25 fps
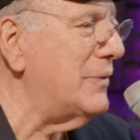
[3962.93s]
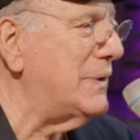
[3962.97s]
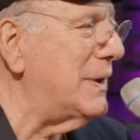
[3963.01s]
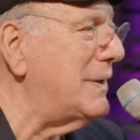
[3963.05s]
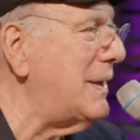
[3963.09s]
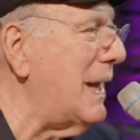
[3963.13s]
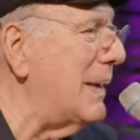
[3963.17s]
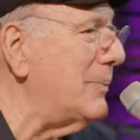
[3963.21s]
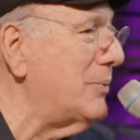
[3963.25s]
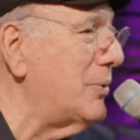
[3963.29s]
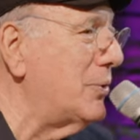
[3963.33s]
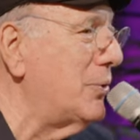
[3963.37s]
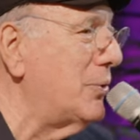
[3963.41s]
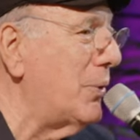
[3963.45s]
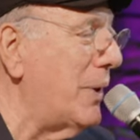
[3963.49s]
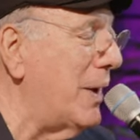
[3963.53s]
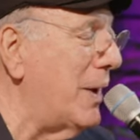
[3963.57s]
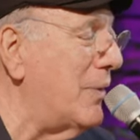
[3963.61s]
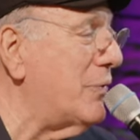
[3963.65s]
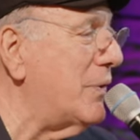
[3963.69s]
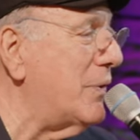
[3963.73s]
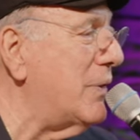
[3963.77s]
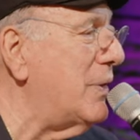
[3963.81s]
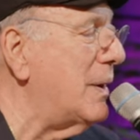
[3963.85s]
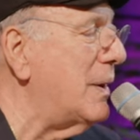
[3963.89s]
time to do
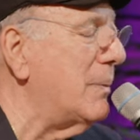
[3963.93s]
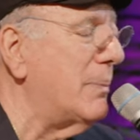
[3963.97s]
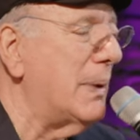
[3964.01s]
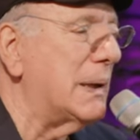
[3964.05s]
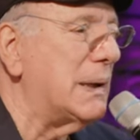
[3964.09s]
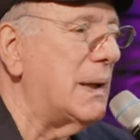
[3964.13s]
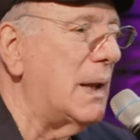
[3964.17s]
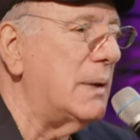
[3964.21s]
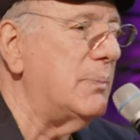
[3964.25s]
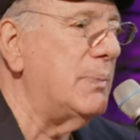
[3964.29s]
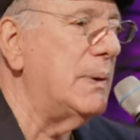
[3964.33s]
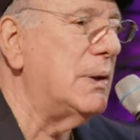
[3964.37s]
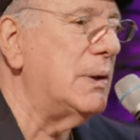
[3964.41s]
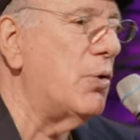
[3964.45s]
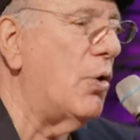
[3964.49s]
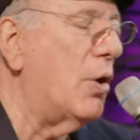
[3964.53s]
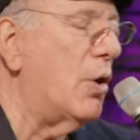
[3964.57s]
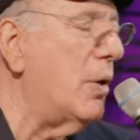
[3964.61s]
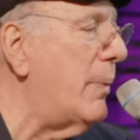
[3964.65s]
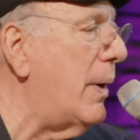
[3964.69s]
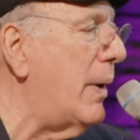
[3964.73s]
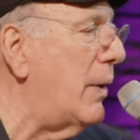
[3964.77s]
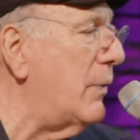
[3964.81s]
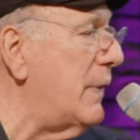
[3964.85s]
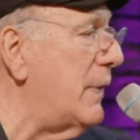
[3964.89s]
everything, but let me talk
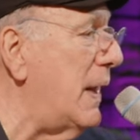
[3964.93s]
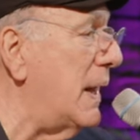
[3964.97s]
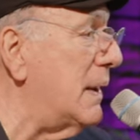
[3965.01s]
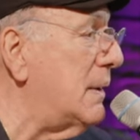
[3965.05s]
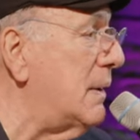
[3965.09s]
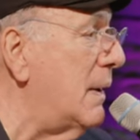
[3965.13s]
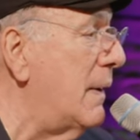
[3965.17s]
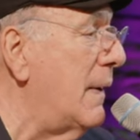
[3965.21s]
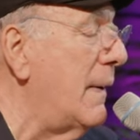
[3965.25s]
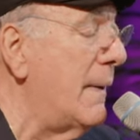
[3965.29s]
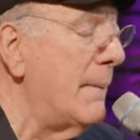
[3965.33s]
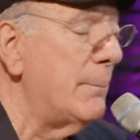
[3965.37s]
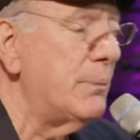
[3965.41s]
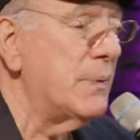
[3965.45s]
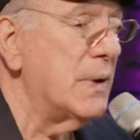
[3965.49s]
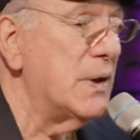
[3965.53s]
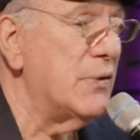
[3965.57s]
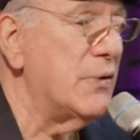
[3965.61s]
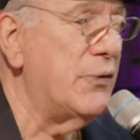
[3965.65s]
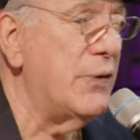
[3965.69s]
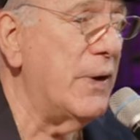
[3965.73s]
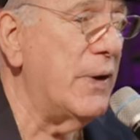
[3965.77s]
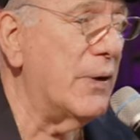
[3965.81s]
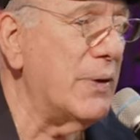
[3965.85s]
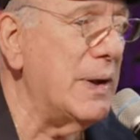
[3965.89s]
about that.
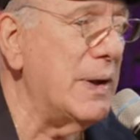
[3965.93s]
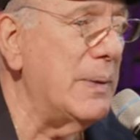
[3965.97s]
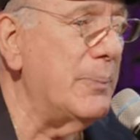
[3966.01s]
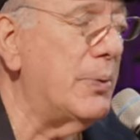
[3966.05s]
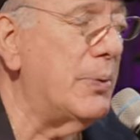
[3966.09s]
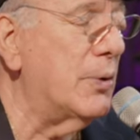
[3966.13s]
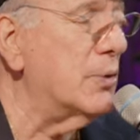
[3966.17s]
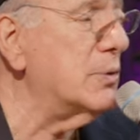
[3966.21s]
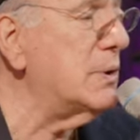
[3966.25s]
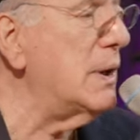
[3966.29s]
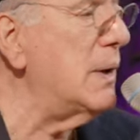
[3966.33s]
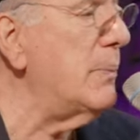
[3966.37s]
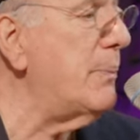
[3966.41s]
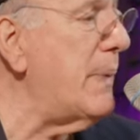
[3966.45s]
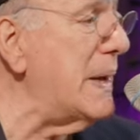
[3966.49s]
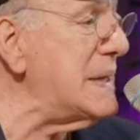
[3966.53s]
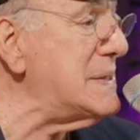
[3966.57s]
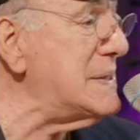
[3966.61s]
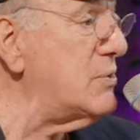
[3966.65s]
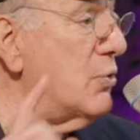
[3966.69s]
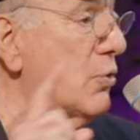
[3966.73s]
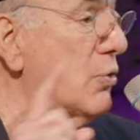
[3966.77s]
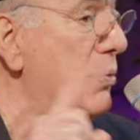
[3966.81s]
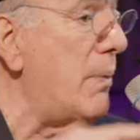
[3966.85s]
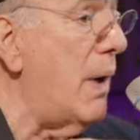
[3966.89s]
Very important,
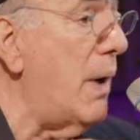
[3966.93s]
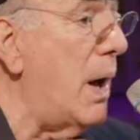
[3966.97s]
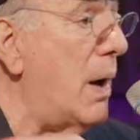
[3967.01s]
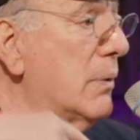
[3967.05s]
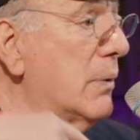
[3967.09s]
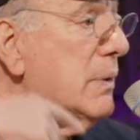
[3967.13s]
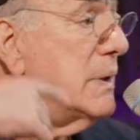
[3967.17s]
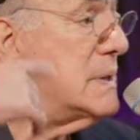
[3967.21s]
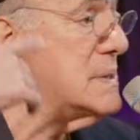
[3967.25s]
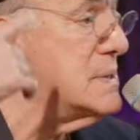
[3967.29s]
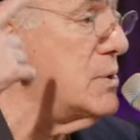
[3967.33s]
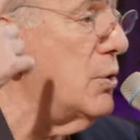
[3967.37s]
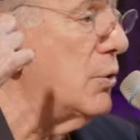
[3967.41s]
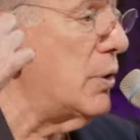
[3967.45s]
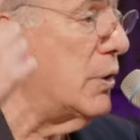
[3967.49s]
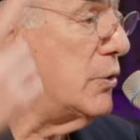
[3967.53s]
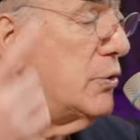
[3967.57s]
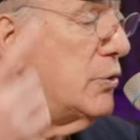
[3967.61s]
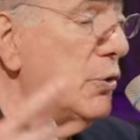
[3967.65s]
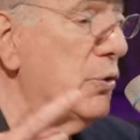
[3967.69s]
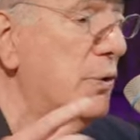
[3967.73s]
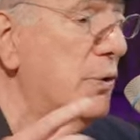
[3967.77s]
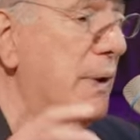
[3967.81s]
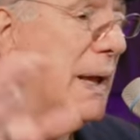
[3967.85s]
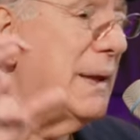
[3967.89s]
Pastor Mark is going to
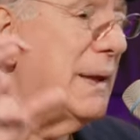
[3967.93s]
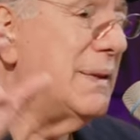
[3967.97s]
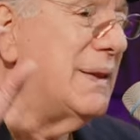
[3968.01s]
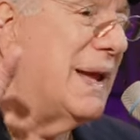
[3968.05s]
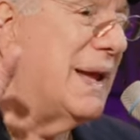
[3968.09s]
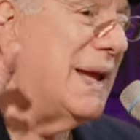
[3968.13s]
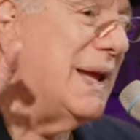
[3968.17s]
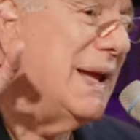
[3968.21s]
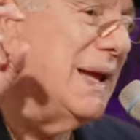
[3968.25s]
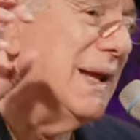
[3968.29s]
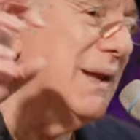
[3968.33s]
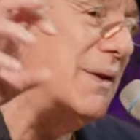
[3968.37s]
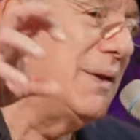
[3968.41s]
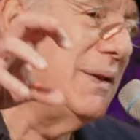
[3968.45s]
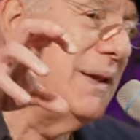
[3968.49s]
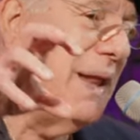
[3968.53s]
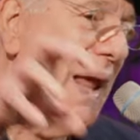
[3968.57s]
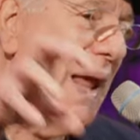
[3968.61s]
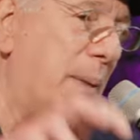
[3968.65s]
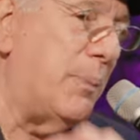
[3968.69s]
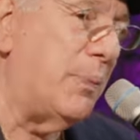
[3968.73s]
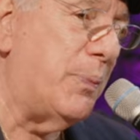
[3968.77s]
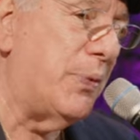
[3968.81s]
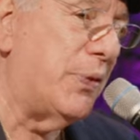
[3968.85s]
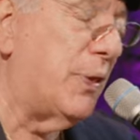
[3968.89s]
do that, the
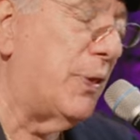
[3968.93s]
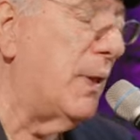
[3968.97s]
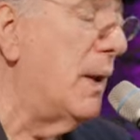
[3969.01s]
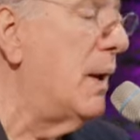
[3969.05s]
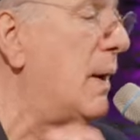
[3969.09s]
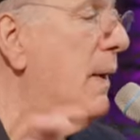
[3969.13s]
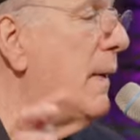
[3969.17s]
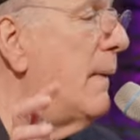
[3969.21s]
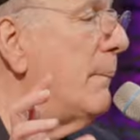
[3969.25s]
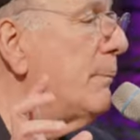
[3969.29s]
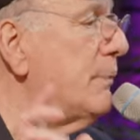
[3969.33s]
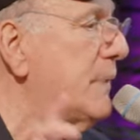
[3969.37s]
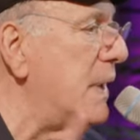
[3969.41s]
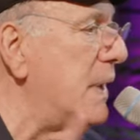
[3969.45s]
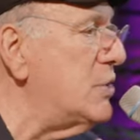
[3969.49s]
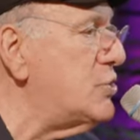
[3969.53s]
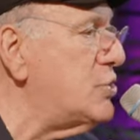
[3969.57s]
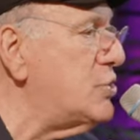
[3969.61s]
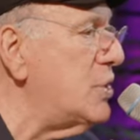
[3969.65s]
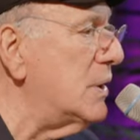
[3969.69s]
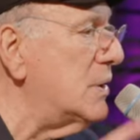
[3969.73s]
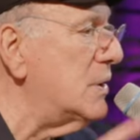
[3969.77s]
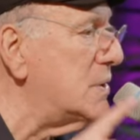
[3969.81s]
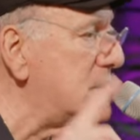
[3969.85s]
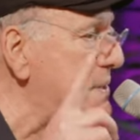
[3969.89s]
in-depth
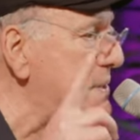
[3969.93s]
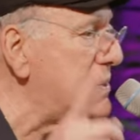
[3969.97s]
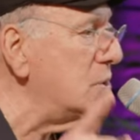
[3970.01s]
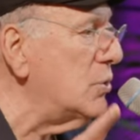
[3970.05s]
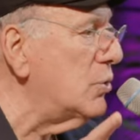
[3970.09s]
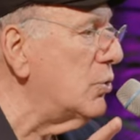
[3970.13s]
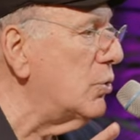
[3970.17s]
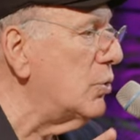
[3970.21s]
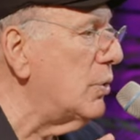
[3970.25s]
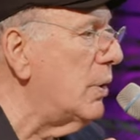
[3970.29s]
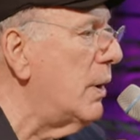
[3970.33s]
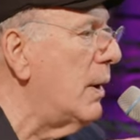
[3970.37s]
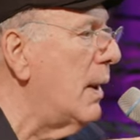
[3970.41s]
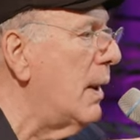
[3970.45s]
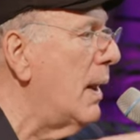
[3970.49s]
teaching soon,